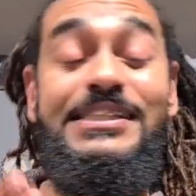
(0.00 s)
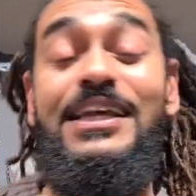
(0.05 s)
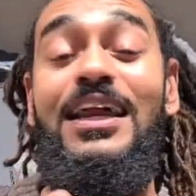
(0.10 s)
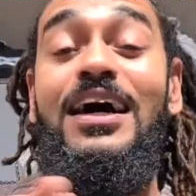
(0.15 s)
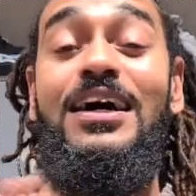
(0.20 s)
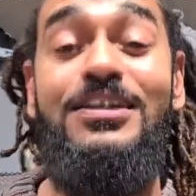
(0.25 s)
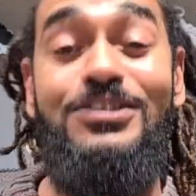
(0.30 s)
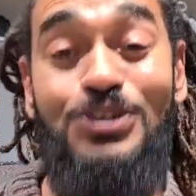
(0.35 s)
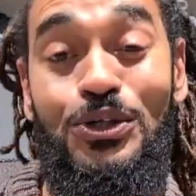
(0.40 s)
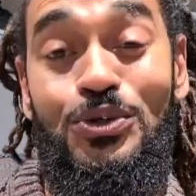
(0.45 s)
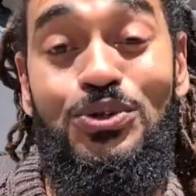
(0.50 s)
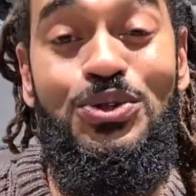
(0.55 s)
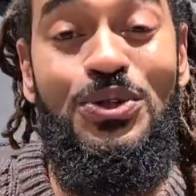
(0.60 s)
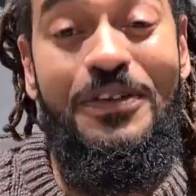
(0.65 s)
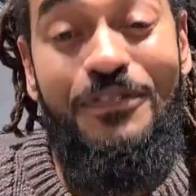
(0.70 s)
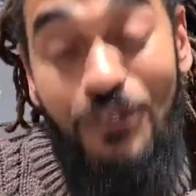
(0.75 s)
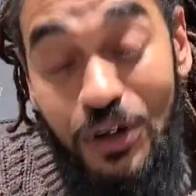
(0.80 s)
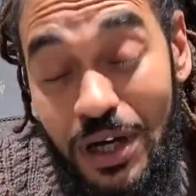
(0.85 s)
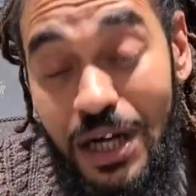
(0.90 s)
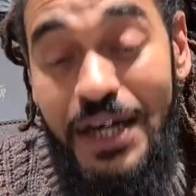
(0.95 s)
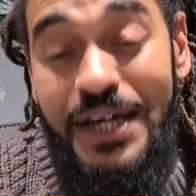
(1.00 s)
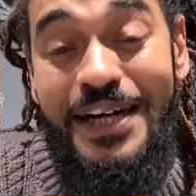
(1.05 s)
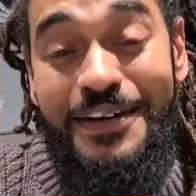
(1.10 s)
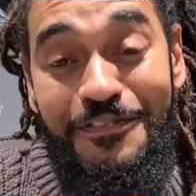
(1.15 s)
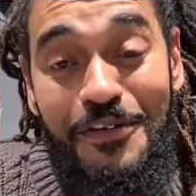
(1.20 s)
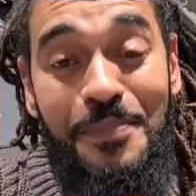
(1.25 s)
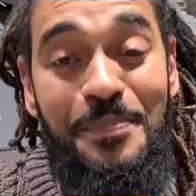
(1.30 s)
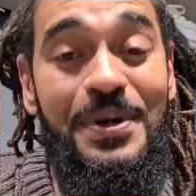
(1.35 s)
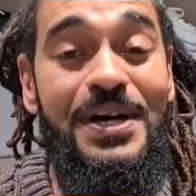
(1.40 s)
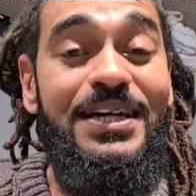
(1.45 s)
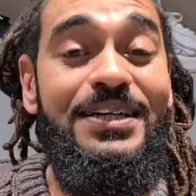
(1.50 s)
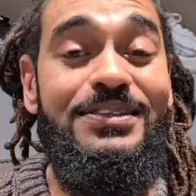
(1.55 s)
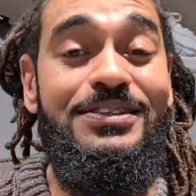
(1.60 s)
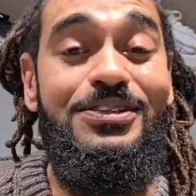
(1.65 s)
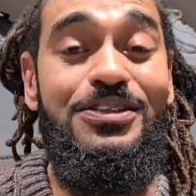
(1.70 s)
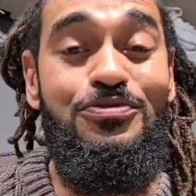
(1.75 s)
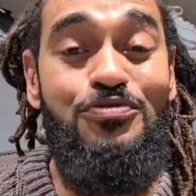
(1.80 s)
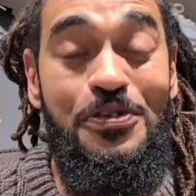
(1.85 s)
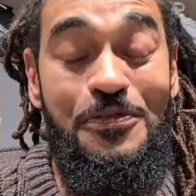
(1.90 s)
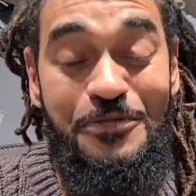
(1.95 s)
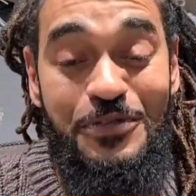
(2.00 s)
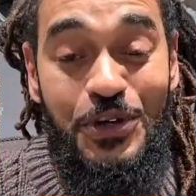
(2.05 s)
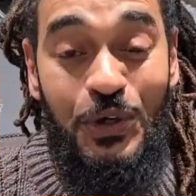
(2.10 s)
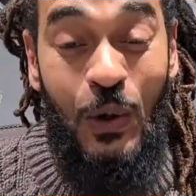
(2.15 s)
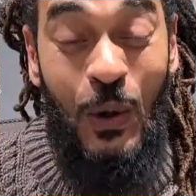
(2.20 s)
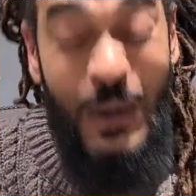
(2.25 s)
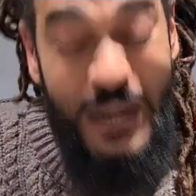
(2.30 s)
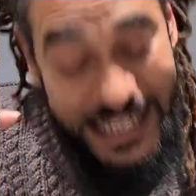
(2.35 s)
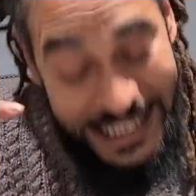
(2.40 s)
like I told you, I've got another pair to reveal